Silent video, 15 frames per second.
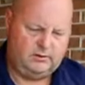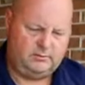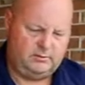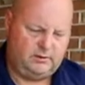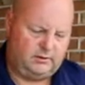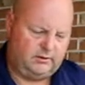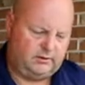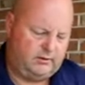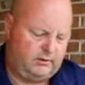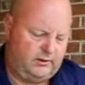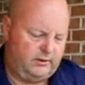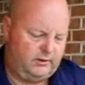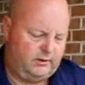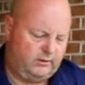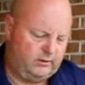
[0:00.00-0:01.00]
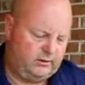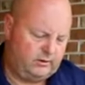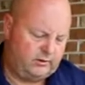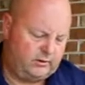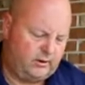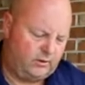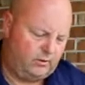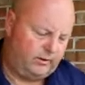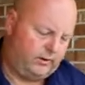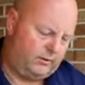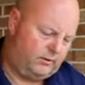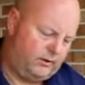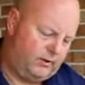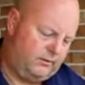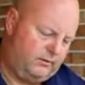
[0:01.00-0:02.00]
But get a good coating
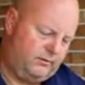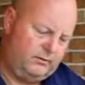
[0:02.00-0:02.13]
on there.